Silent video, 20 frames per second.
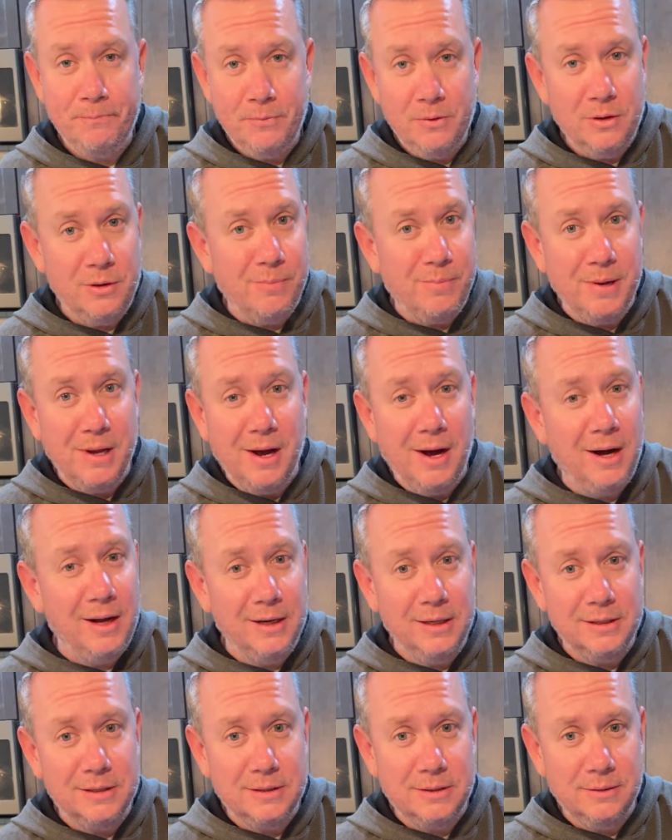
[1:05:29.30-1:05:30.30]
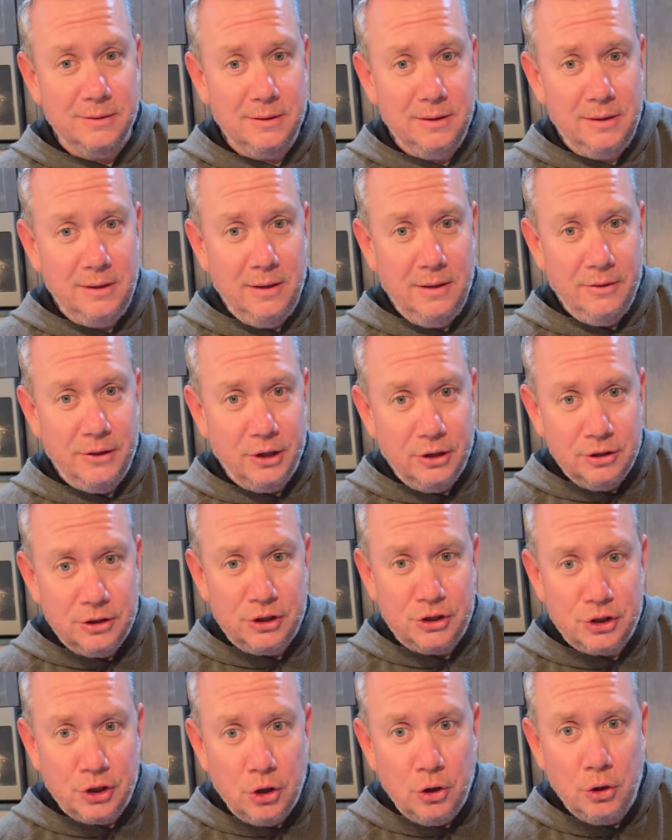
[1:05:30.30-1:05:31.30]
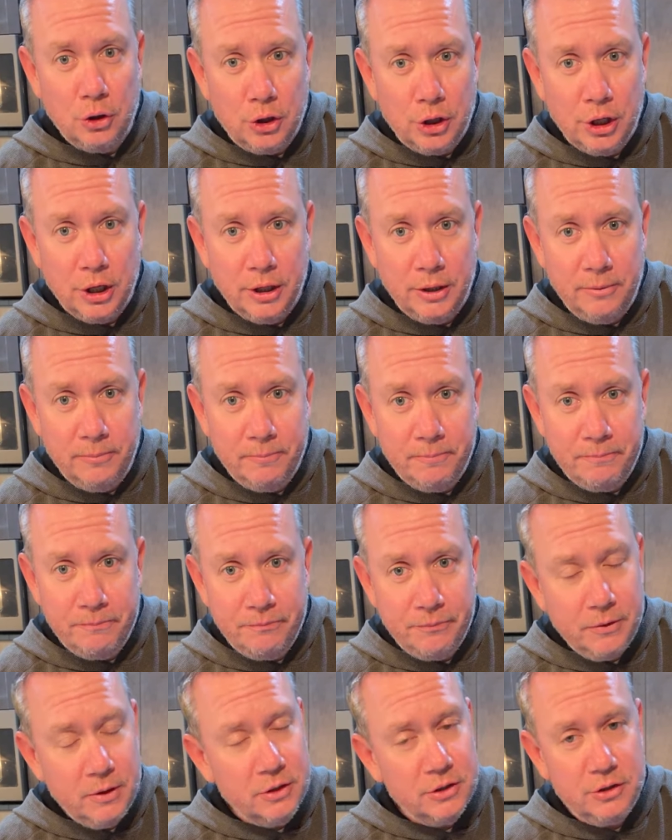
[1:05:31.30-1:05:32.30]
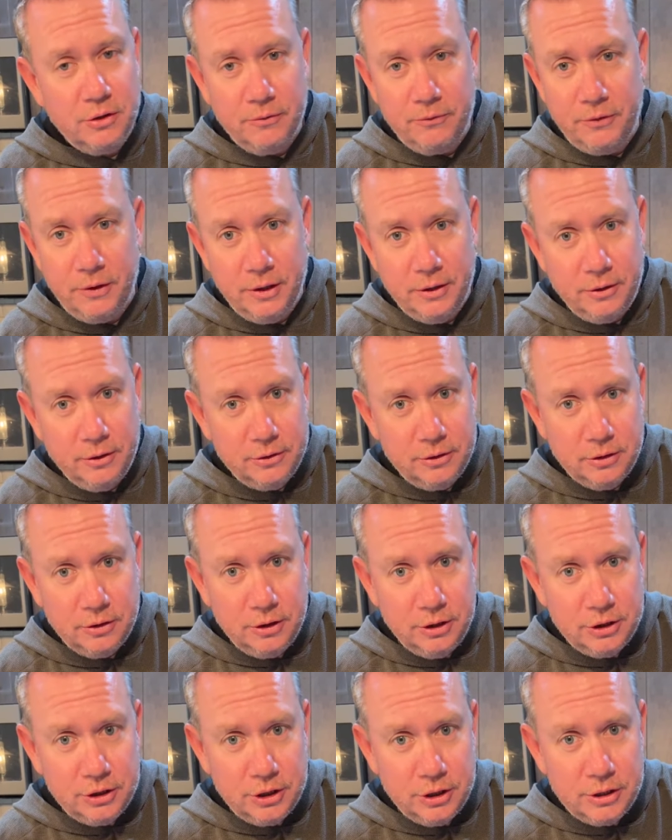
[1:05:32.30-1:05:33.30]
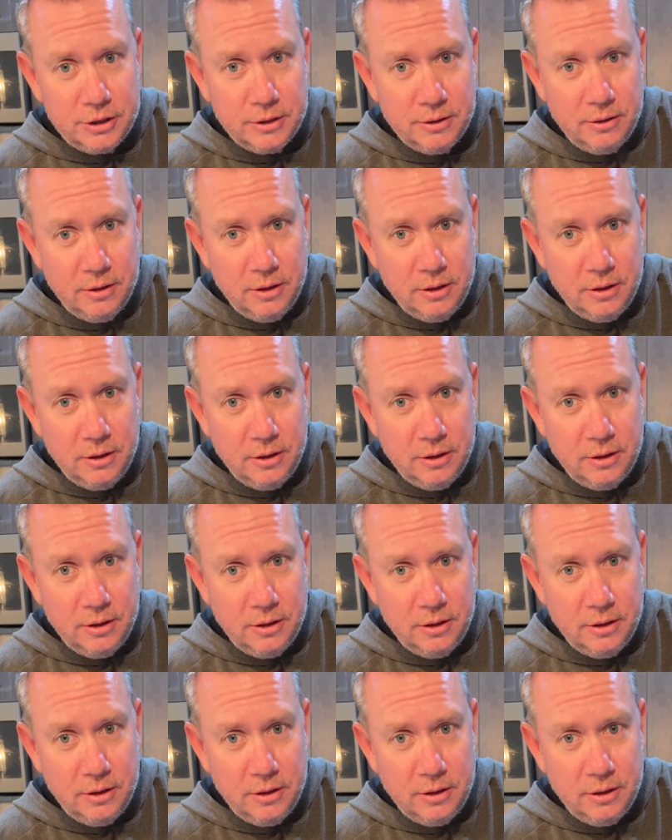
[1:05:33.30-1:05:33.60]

to be honest. They're so good. Sophia, they're delicious.